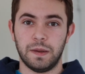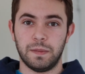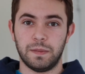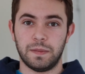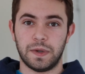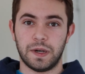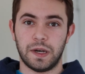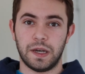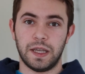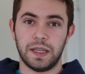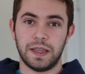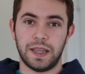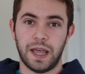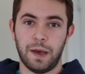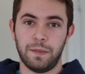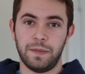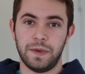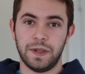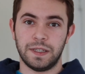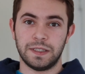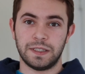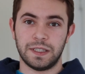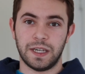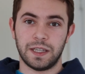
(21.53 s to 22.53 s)
But that
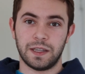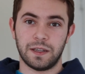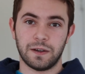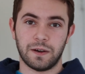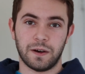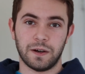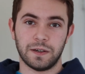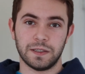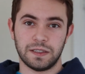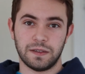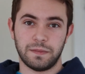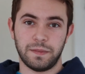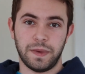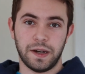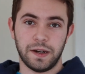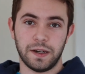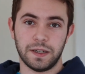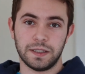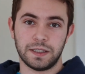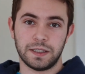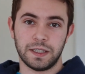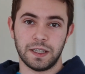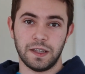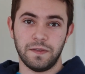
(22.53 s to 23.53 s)
being said, there are some
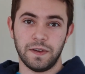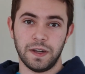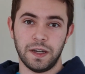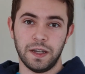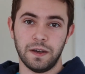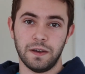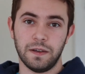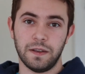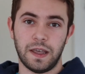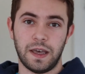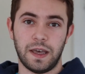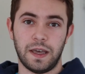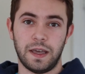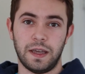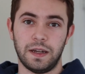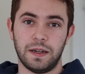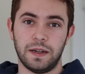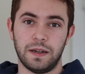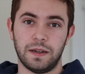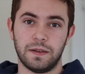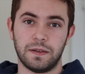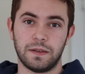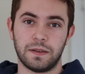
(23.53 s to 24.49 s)
merits to the video that